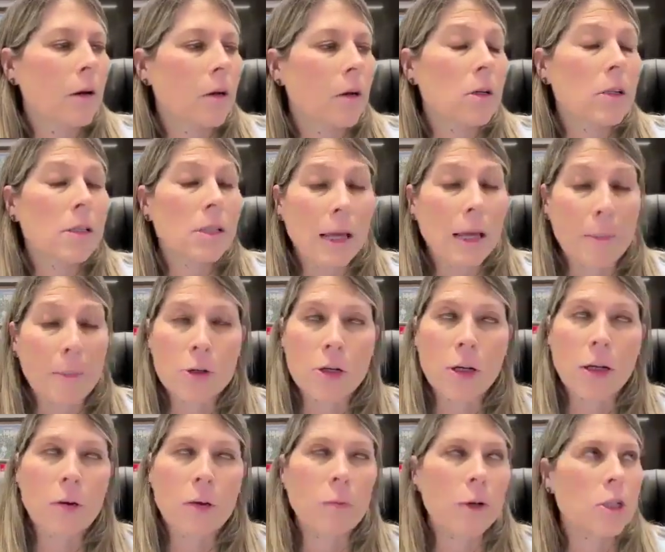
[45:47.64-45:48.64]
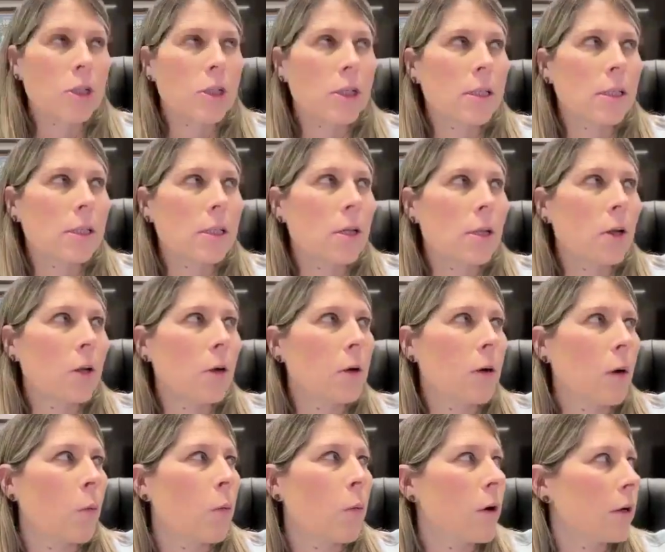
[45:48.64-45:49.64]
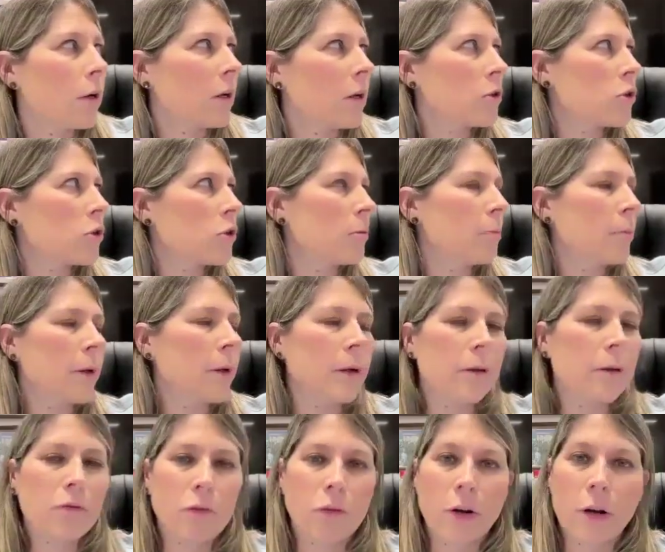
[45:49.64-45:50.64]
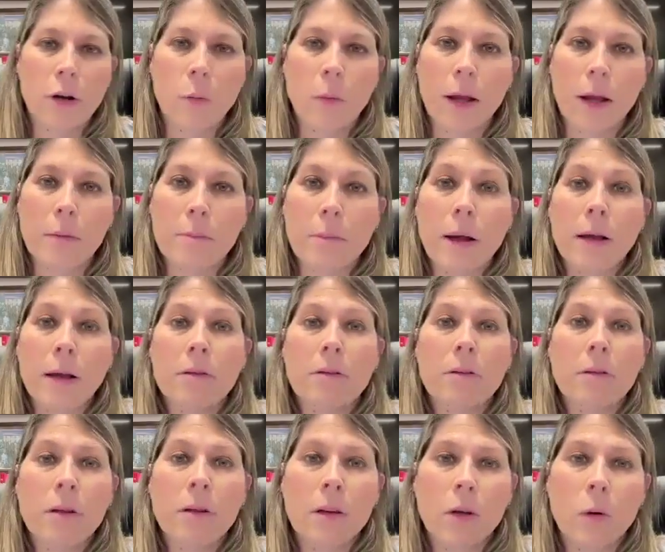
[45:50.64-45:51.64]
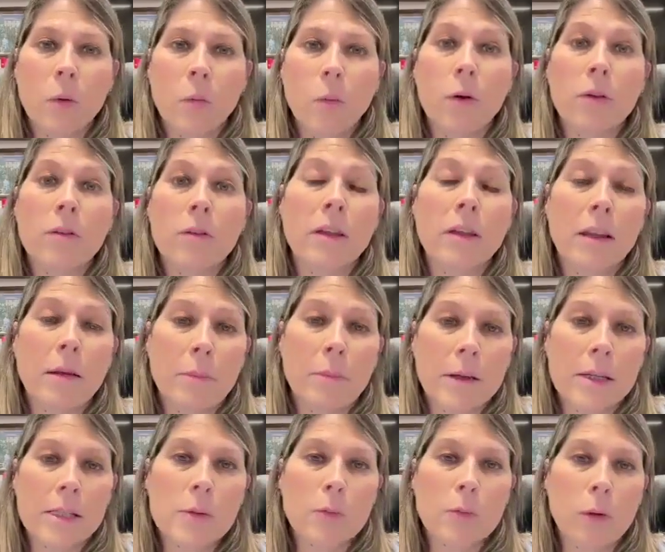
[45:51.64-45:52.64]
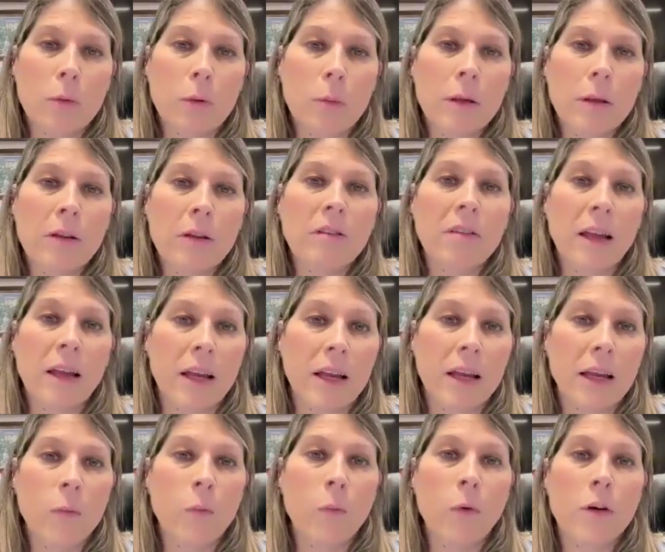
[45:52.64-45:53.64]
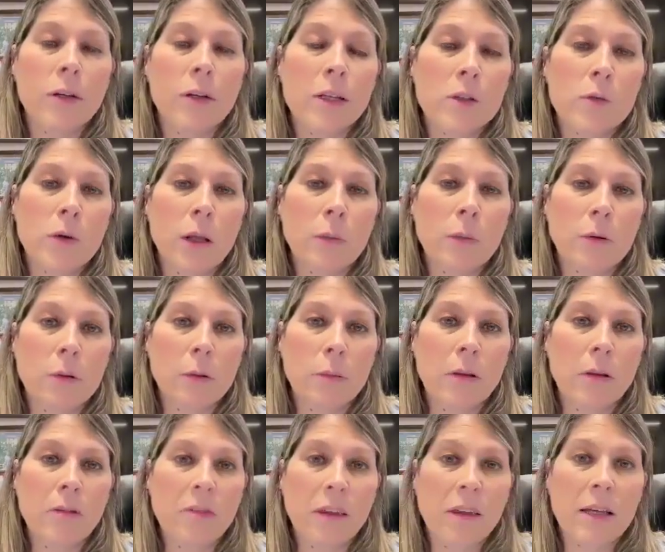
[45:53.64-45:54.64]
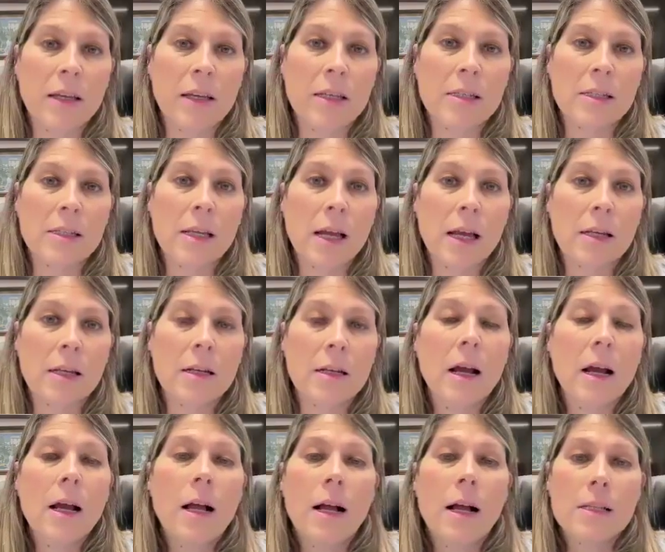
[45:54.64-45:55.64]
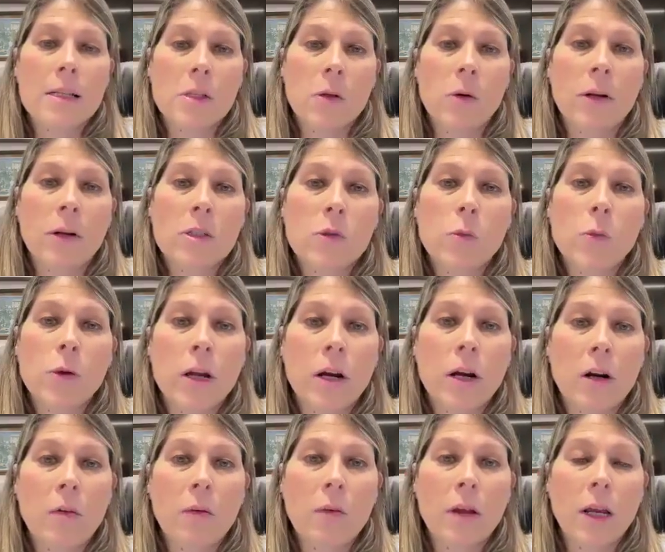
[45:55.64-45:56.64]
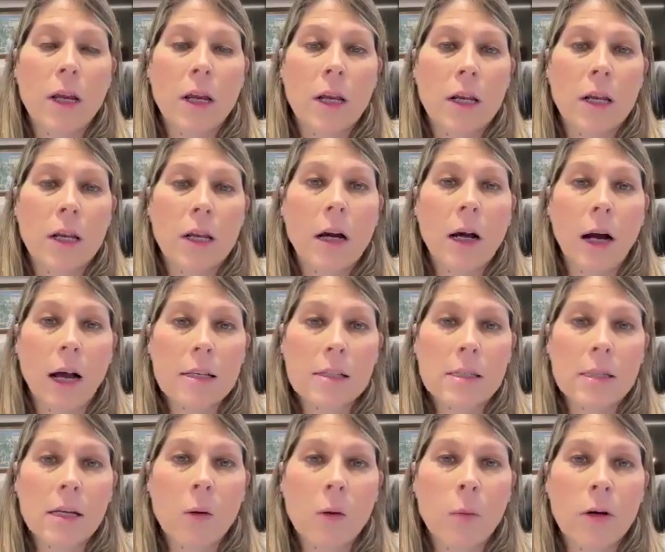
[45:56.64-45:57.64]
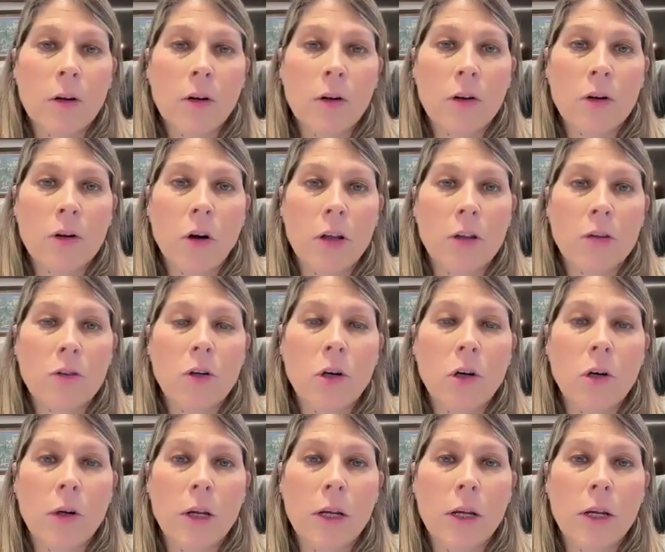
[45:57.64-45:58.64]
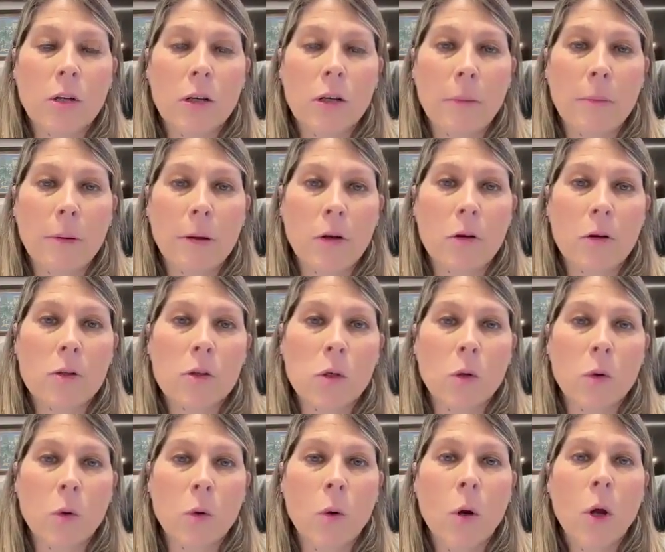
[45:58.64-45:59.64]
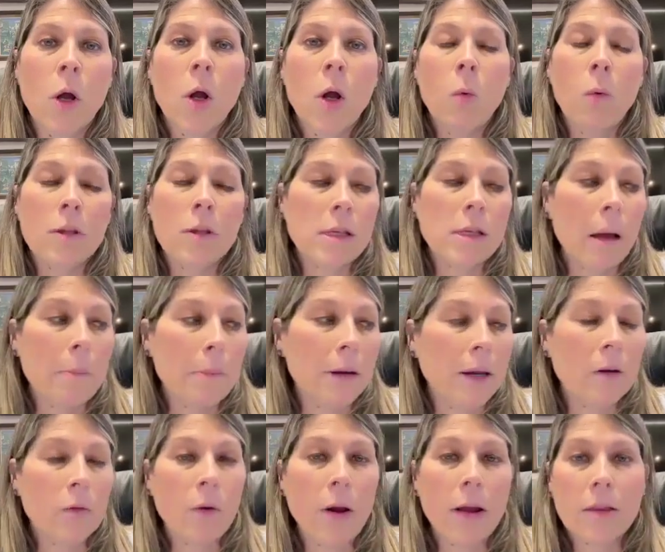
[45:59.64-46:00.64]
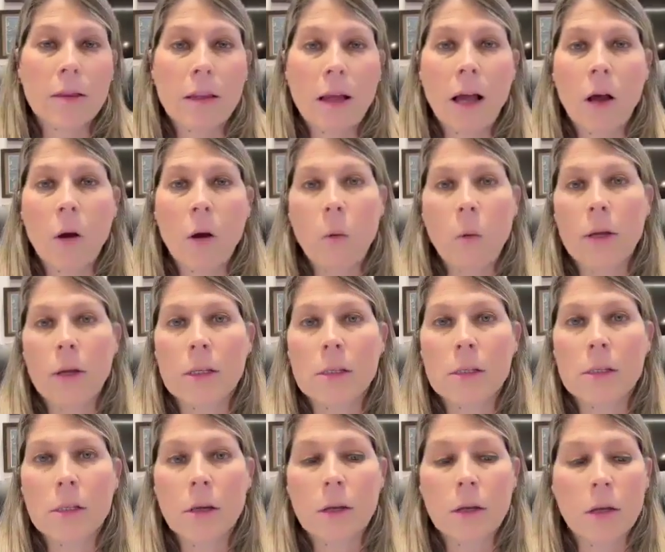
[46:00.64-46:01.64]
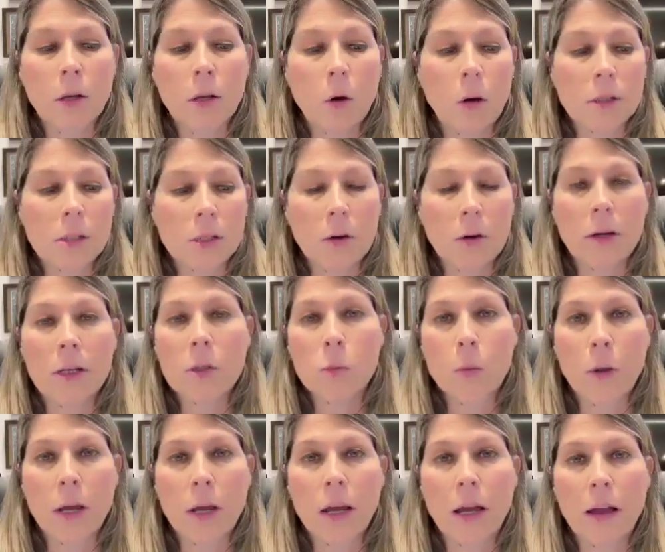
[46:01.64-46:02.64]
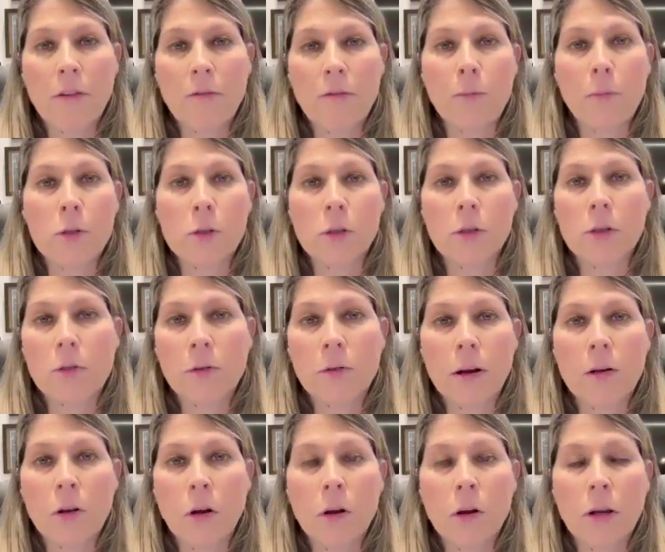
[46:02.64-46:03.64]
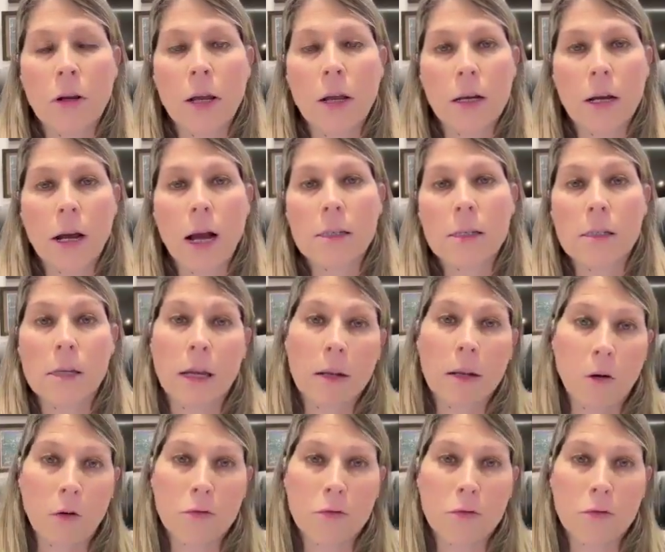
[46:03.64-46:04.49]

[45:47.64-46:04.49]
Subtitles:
conception, which is, a word that should be thrown away, but, what the Lebanese probably think and what Israel probably think is that as long as we are in Gaza, we're not going to go into Lebanon. So what's happening right now is, as long as we have boots on the ground in Gaza, and